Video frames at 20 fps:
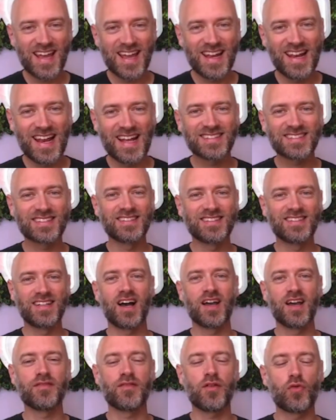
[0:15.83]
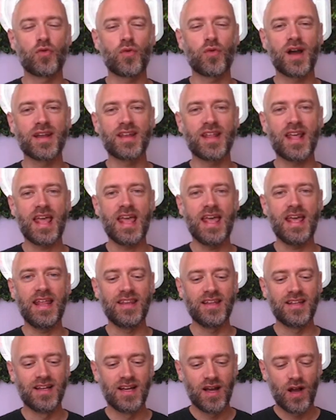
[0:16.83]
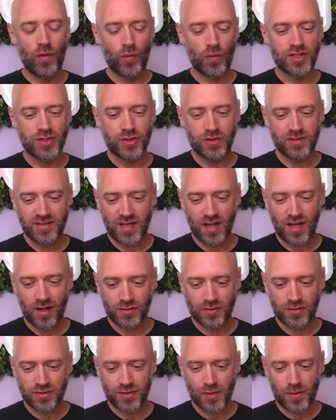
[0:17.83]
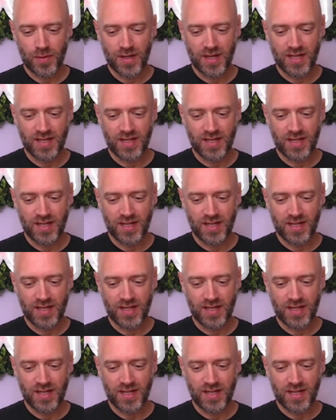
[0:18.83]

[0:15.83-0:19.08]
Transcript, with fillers: let's dive right in. What you see on the screen